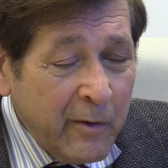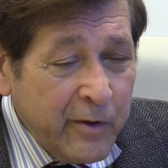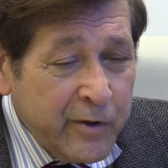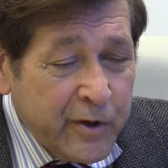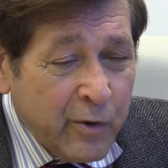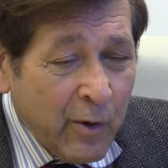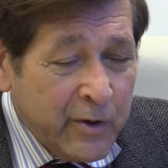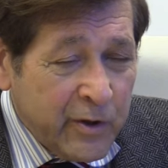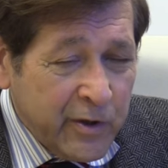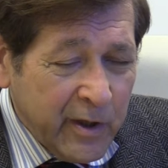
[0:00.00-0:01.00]
those
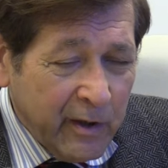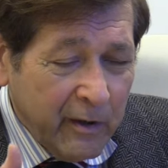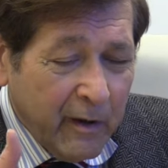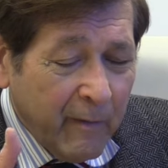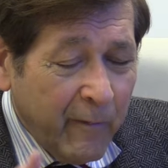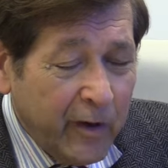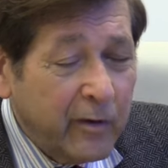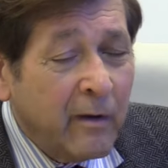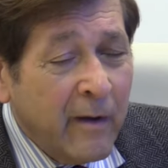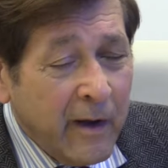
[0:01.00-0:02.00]
choices in